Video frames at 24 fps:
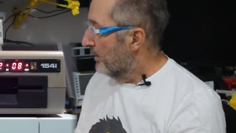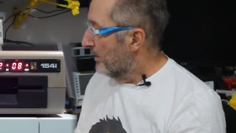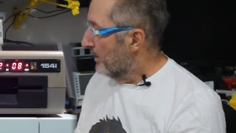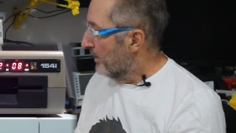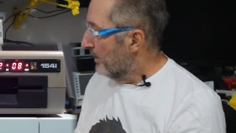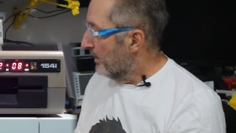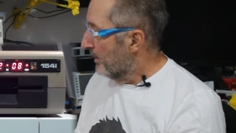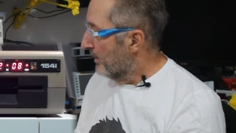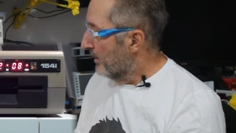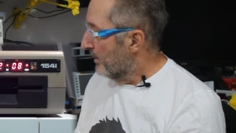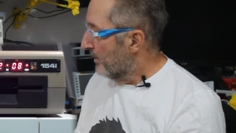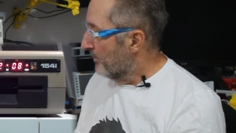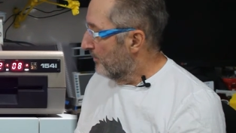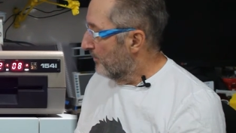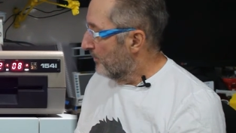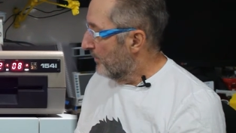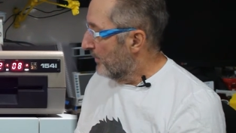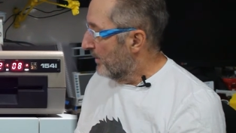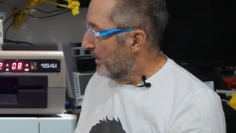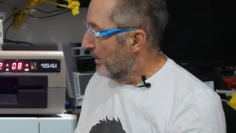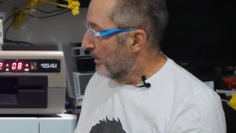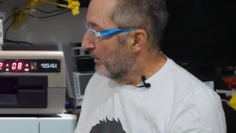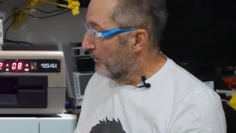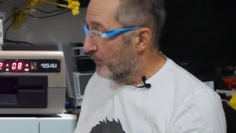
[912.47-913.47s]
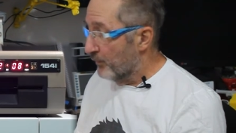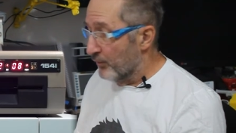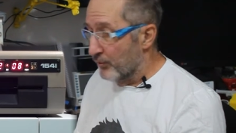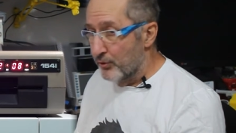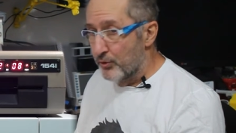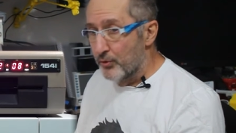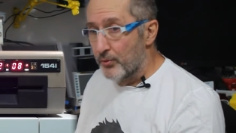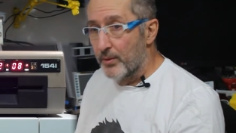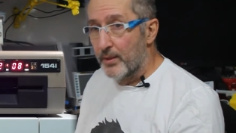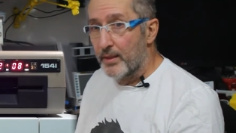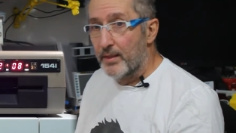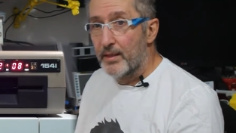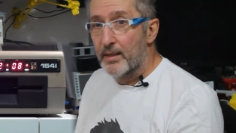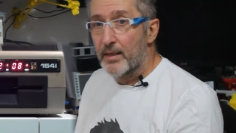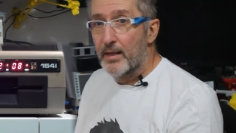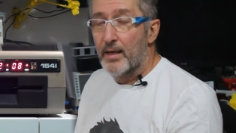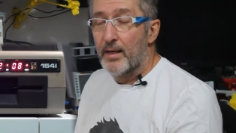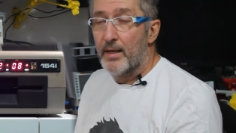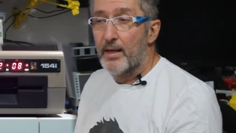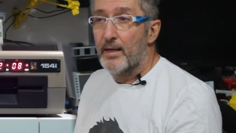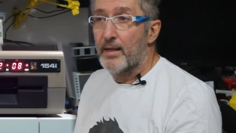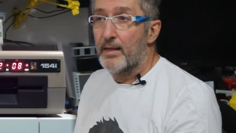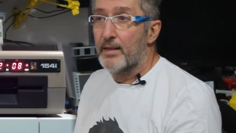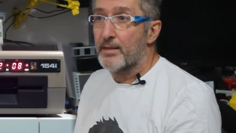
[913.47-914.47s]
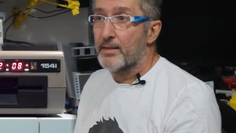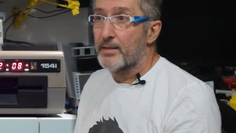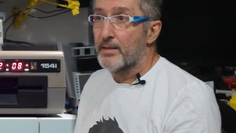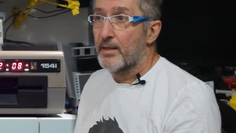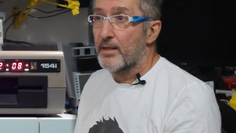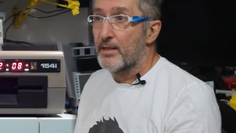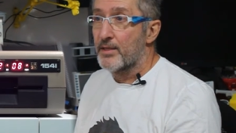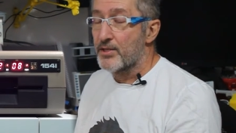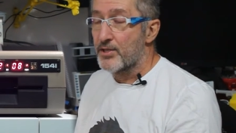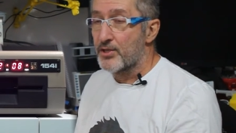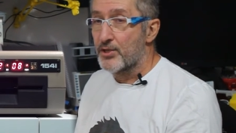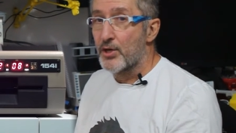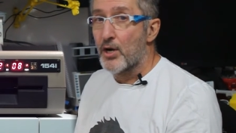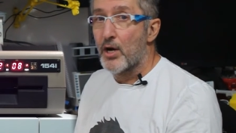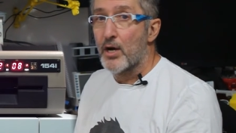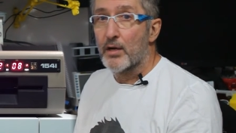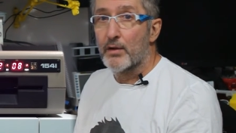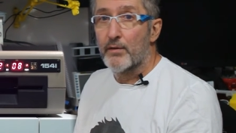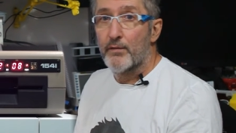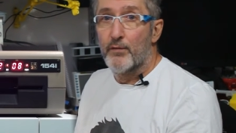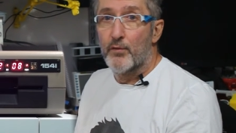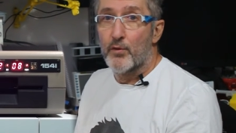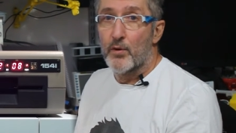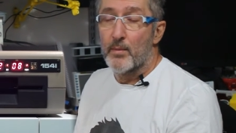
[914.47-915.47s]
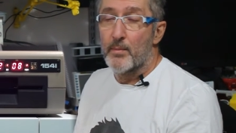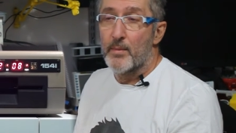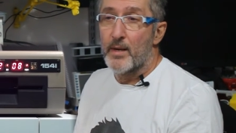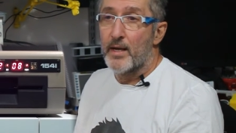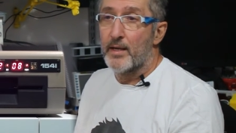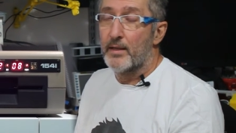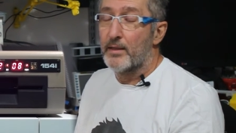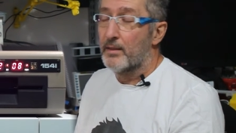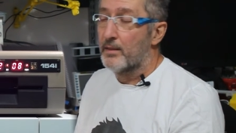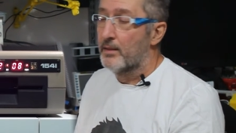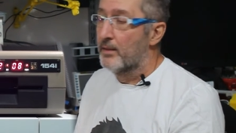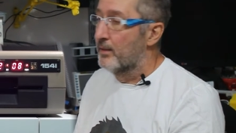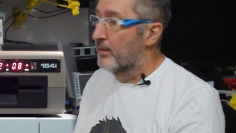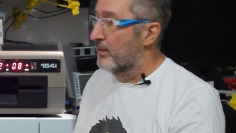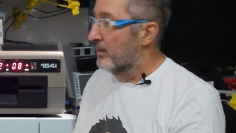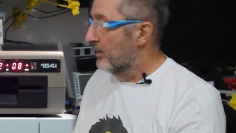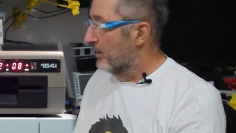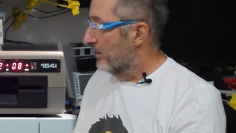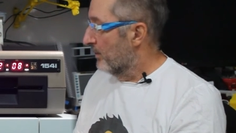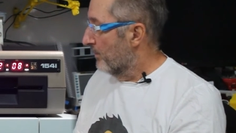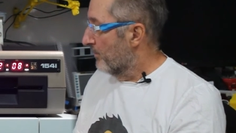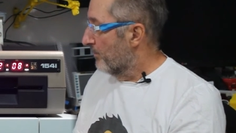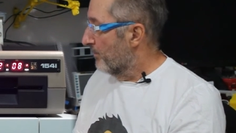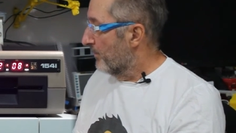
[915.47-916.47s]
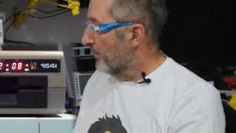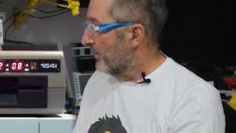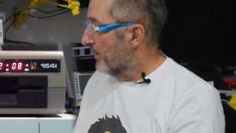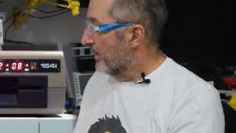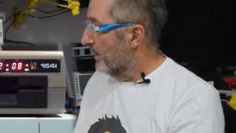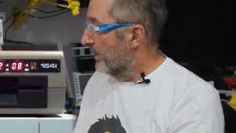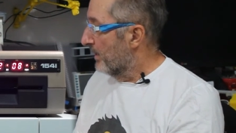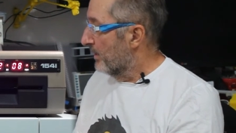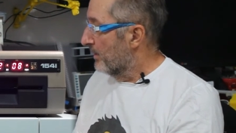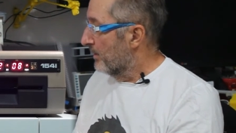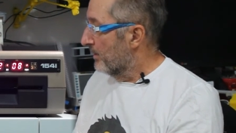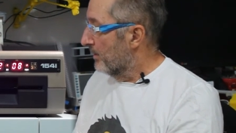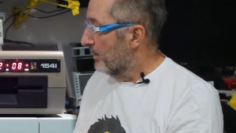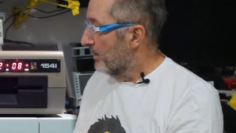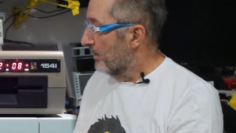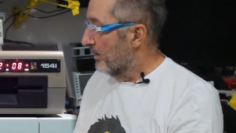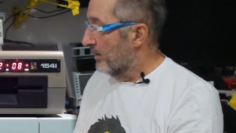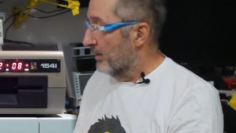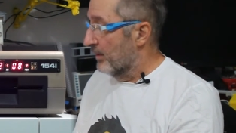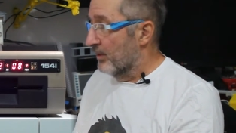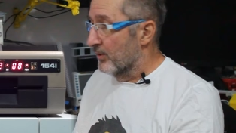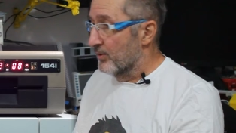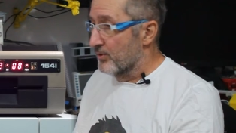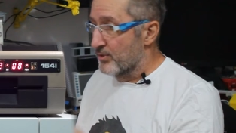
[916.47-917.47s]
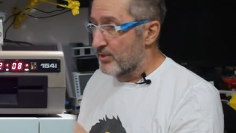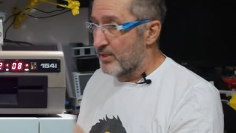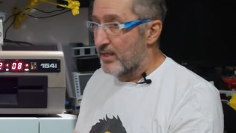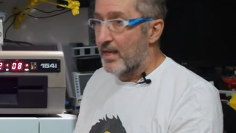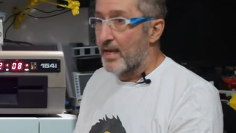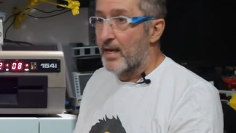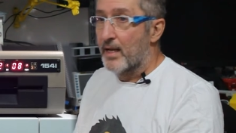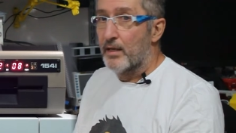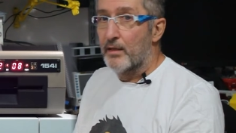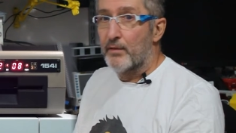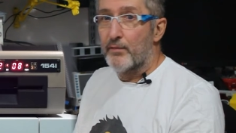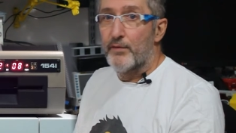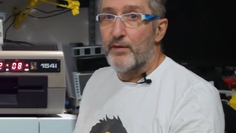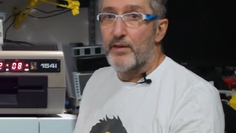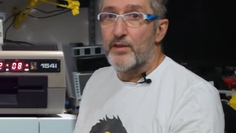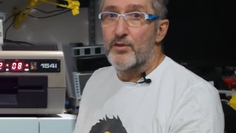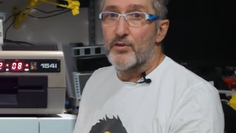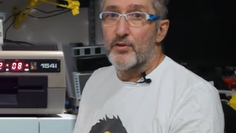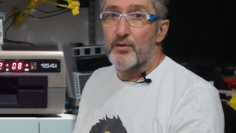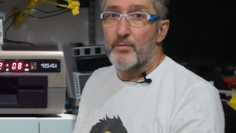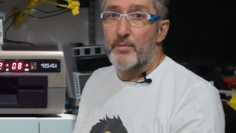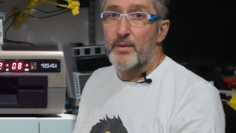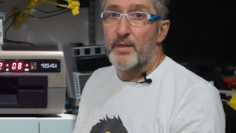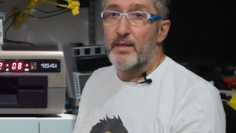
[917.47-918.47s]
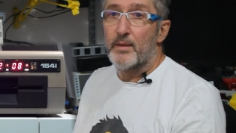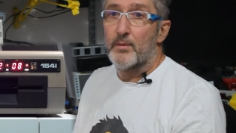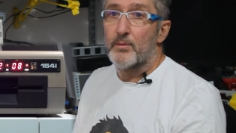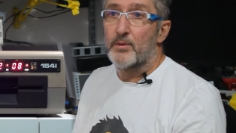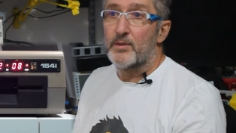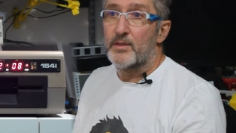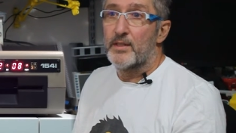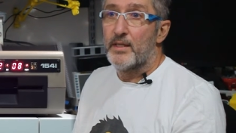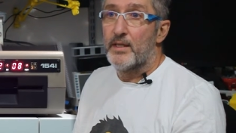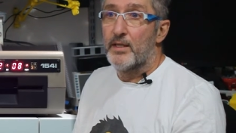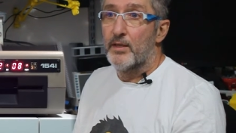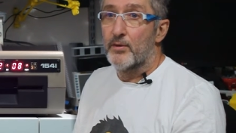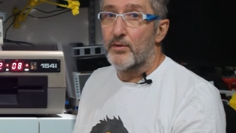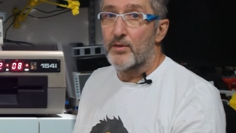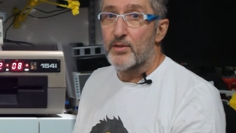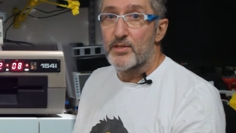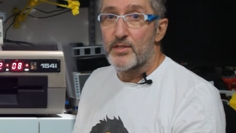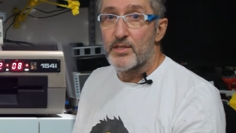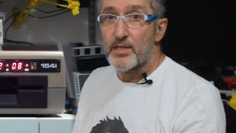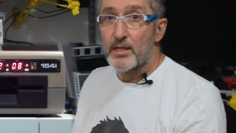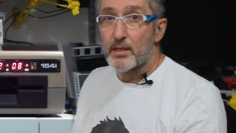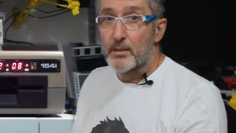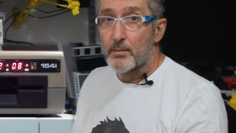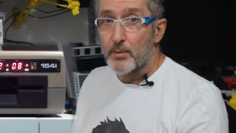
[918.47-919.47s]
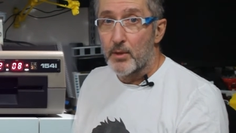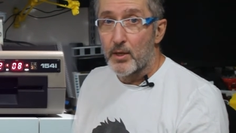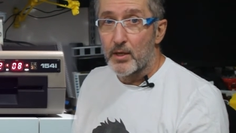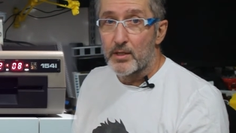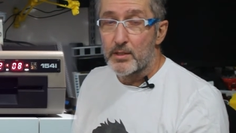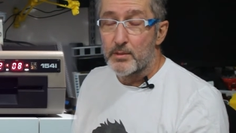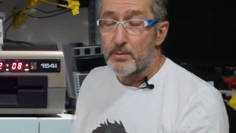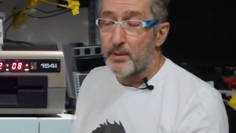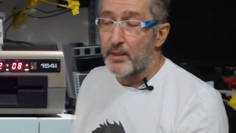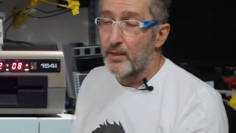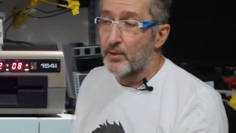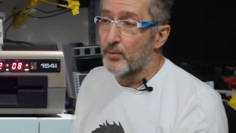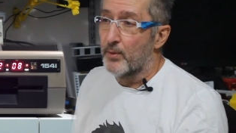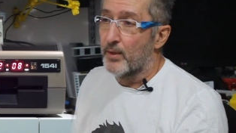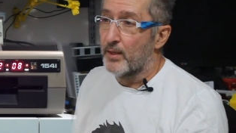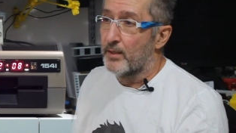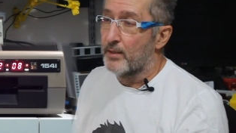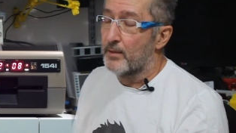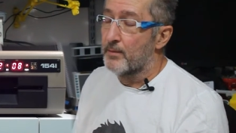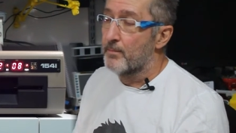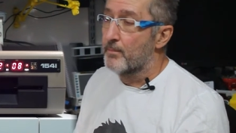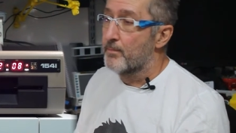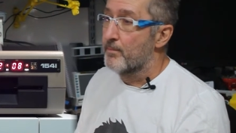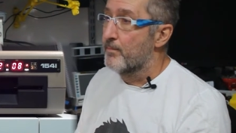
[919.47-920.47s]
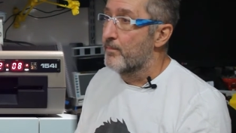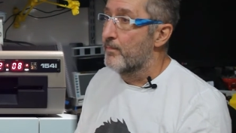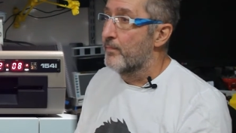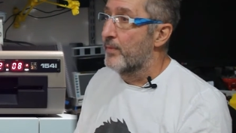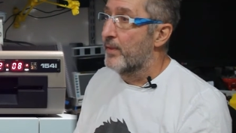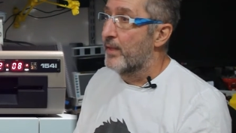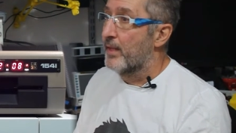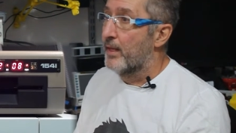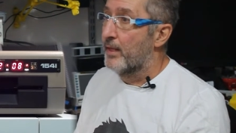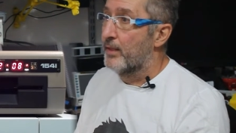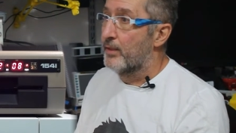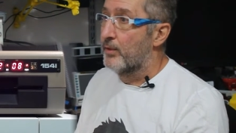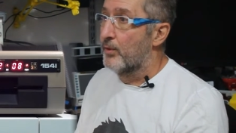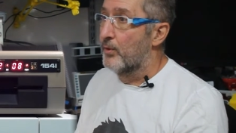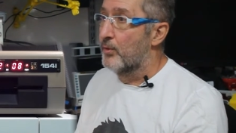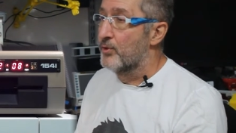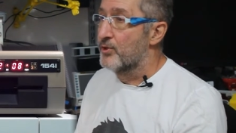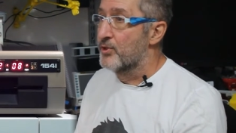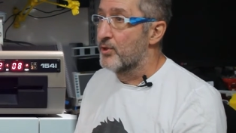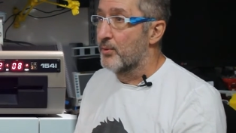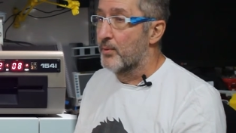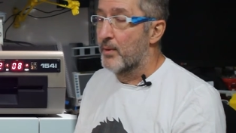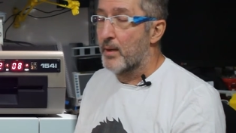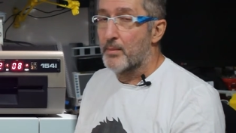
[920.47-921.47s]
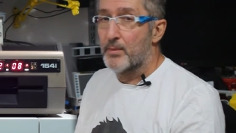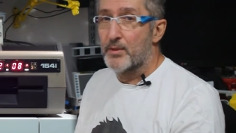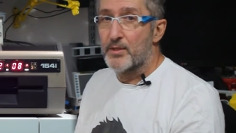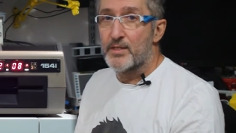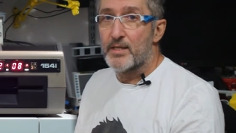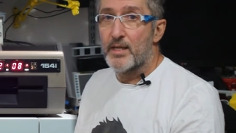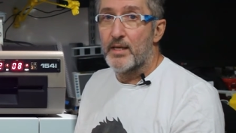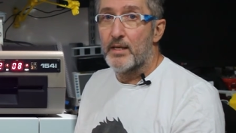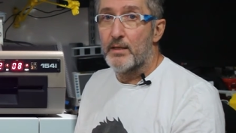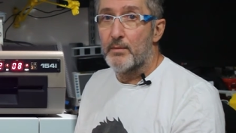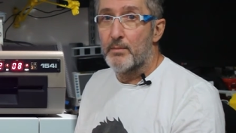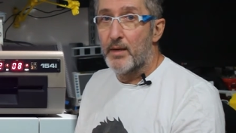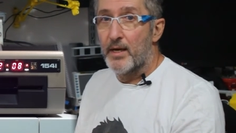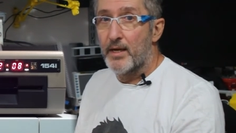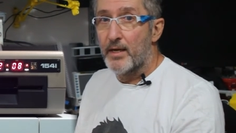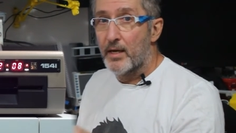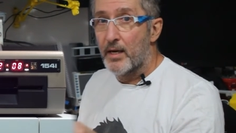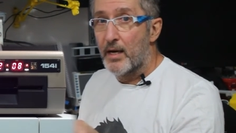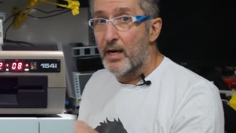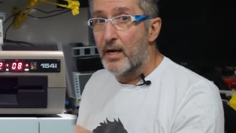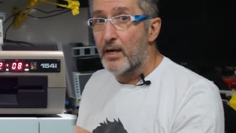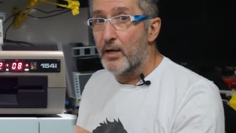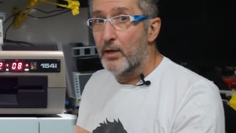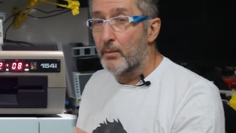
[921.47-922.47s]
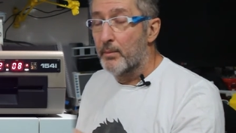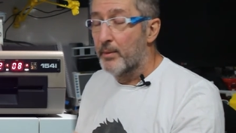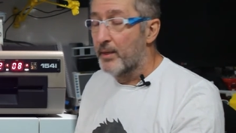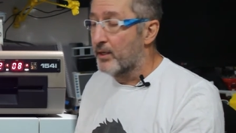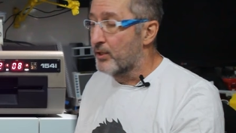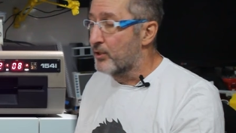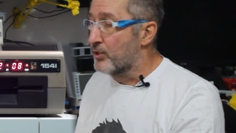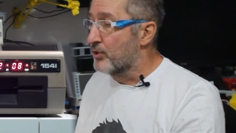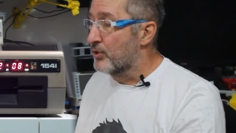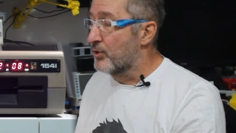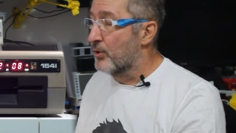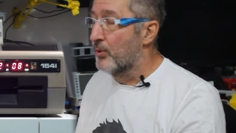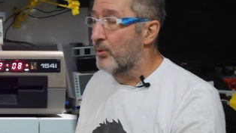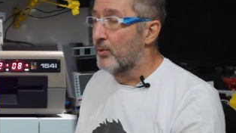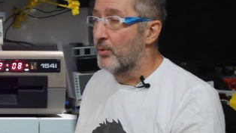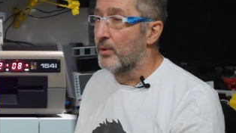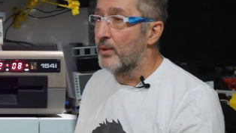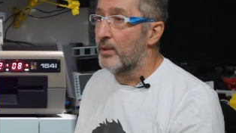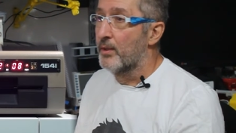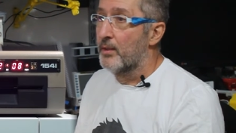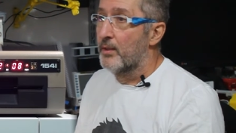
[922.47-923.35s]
And if you're doing a stock format, then there's the added feature of being able to hear the sync marks being written, and those are represented by a higher pitch tone.